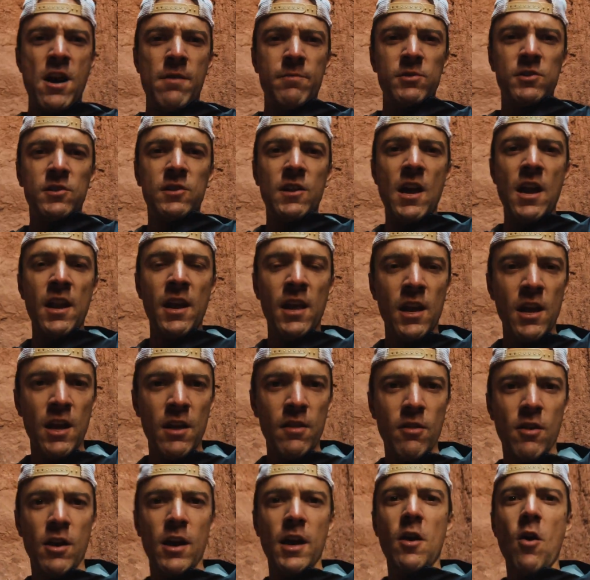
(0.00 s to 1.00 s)
now I'm standing
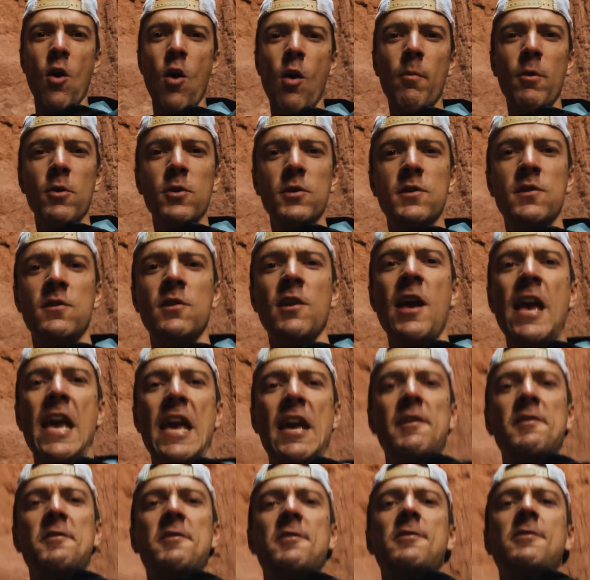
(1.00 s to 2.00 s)
in like almost
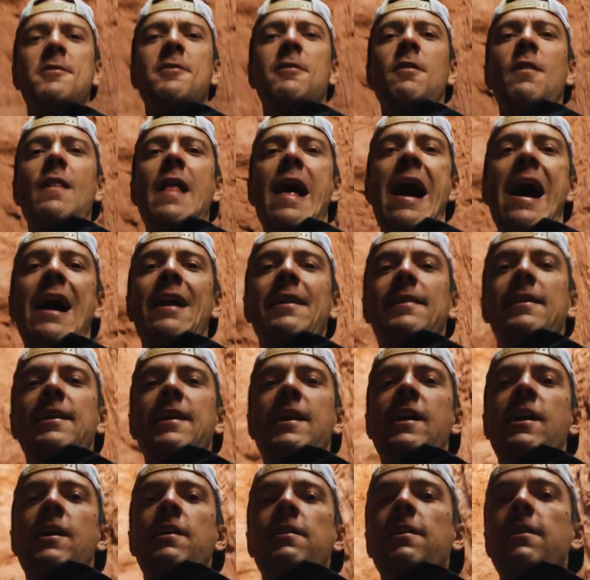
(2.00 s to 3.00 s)
a slot
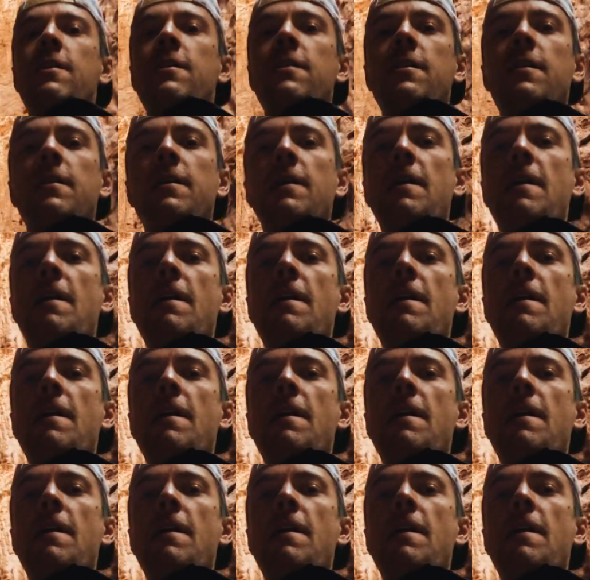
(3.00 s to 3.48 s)
canyon.